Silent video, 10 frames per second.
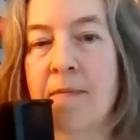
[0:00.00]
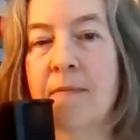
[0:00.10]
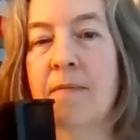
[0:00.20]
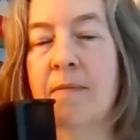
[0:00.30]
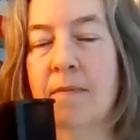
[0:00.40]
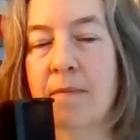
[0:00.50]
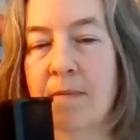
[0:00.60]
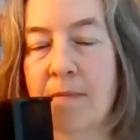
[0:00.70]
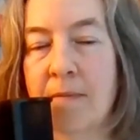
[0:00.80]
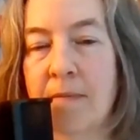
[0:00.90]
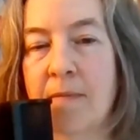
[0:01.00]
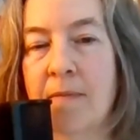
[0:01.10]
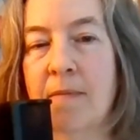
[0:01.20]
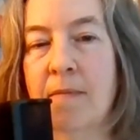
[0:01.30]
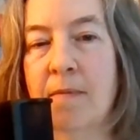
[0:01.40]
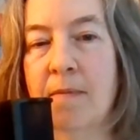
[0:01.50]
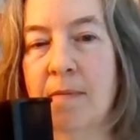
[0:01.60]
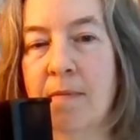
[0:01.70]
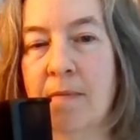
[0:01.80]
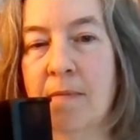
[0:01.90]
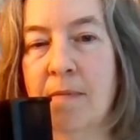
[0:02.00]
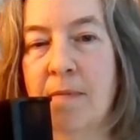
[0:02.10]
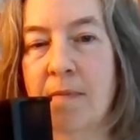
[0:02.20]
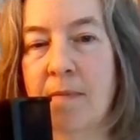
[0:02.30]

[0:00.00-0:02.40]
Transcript: or at the very